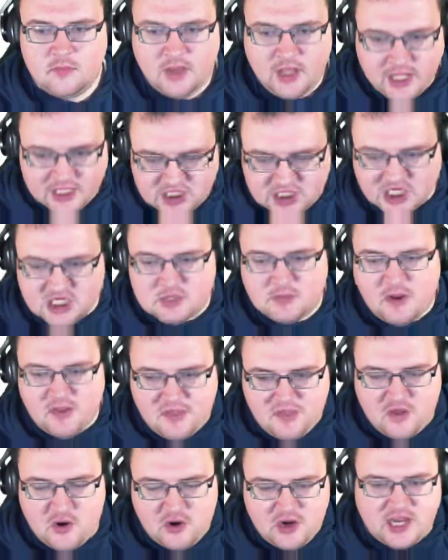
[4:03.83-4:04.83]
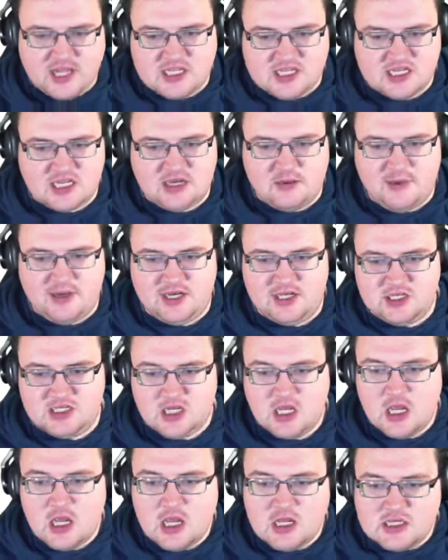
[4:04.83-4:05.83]
It's changing by 13 centimeters.
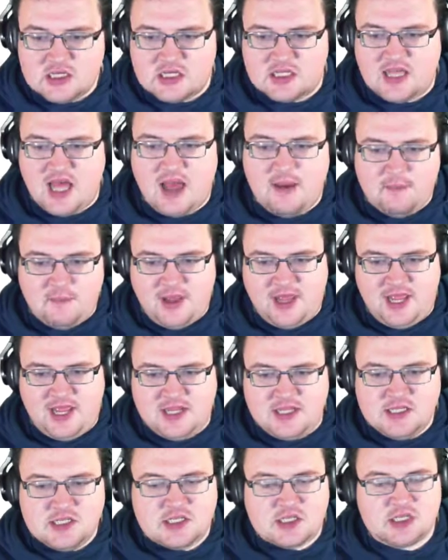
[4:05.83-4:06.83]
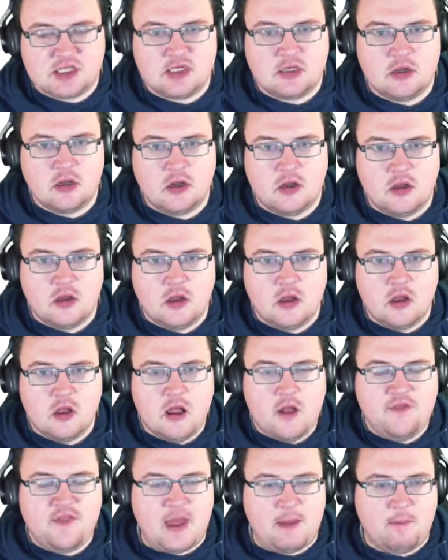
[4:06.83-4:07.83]
So that means
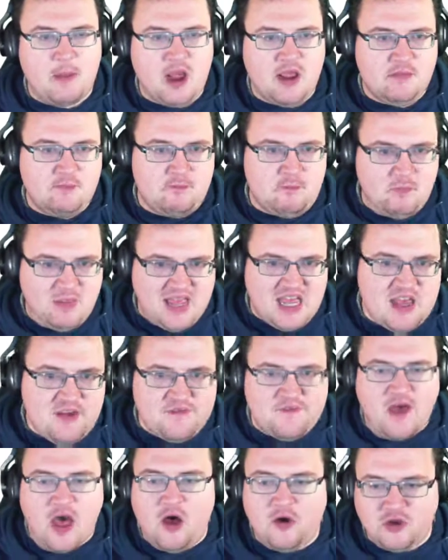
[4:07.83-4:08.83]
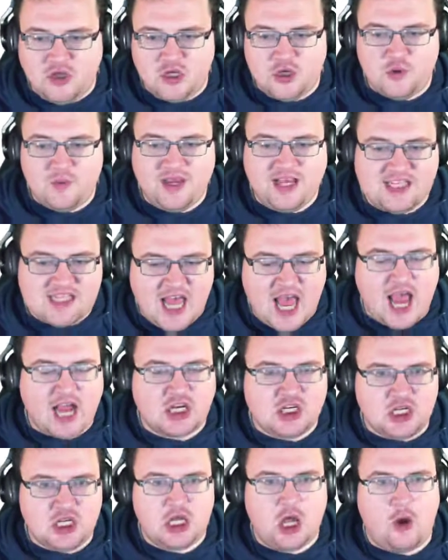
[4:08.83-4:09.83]
that my B value is
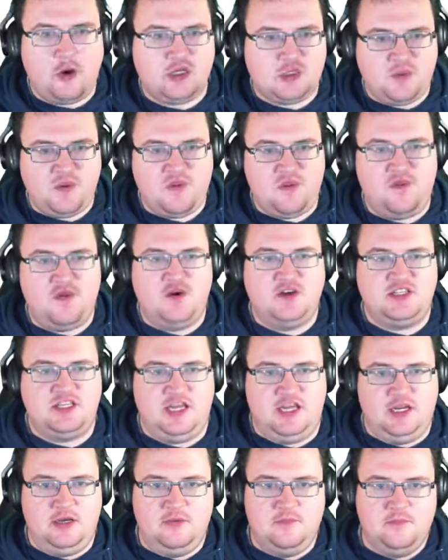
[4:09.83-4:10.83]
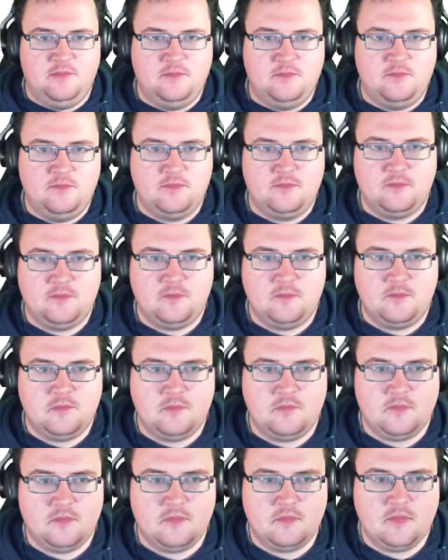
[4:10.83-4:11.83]
actually going to be 13.
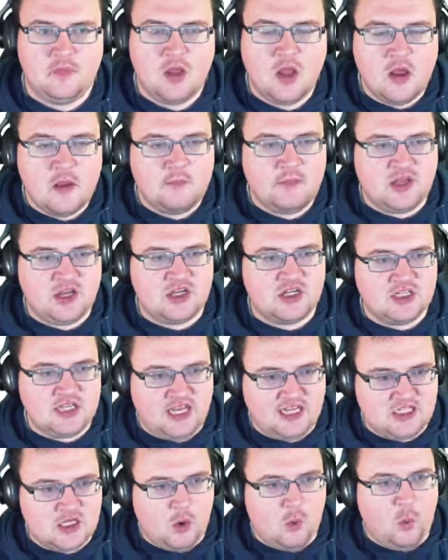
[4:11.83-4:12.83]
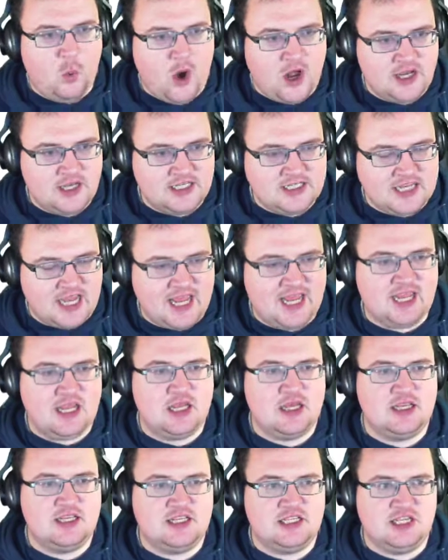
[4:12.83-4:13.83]
Because it's day
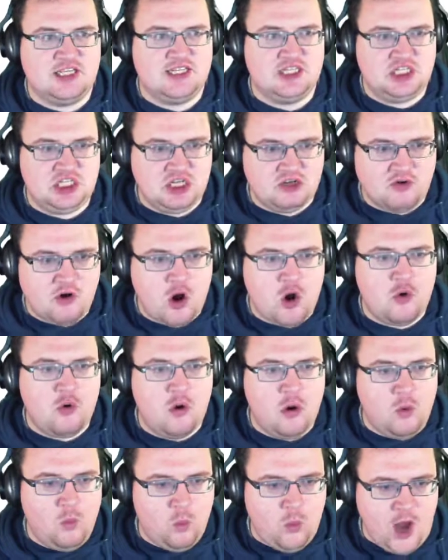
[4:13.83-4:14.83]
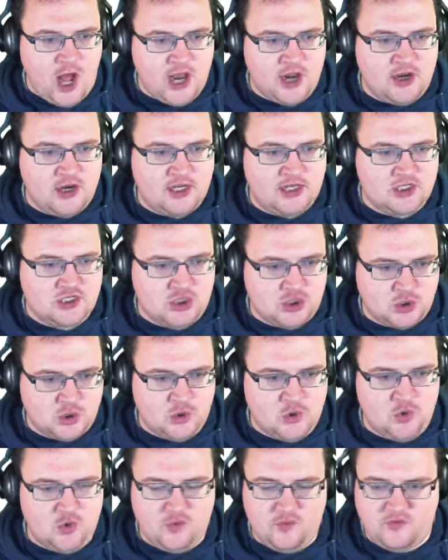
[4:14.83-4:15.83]
is 0, 1,
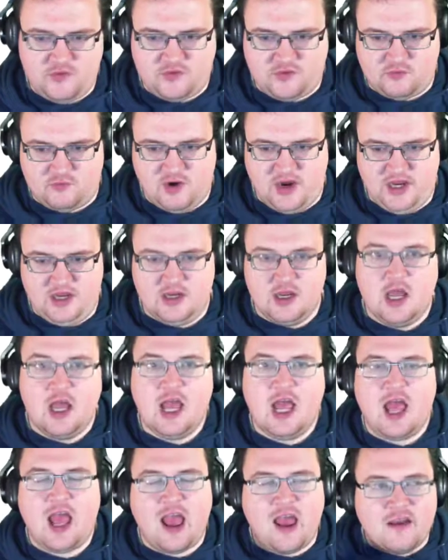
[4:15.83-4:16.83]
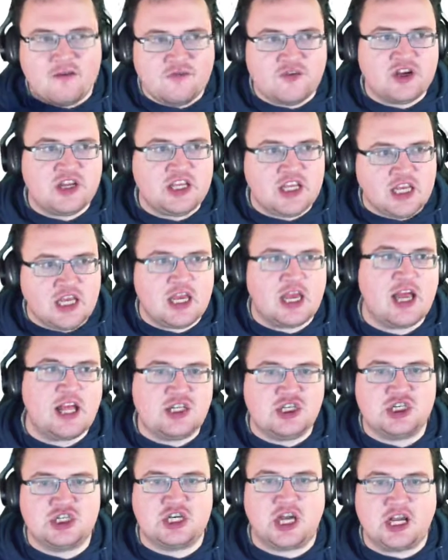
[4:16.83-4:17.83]
2, 3. Every year
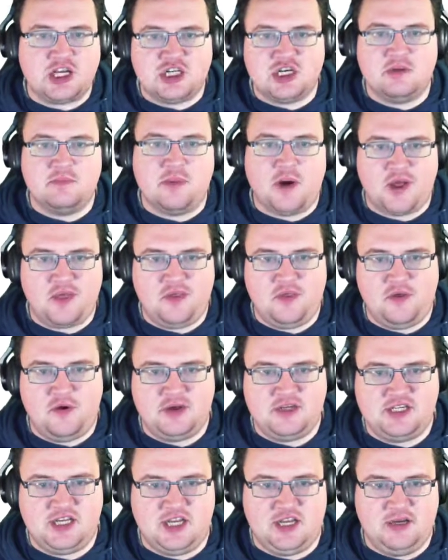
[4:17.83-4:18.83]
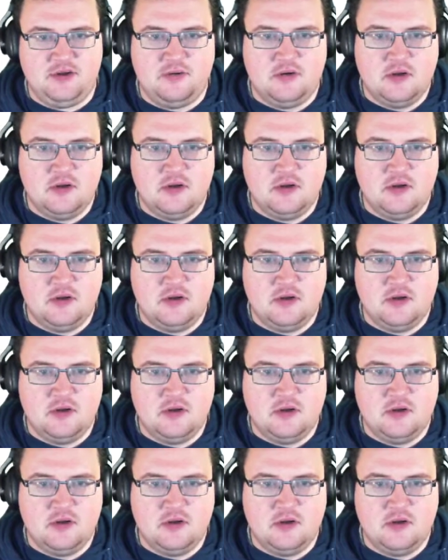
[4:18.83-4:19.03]
it's changing by 13.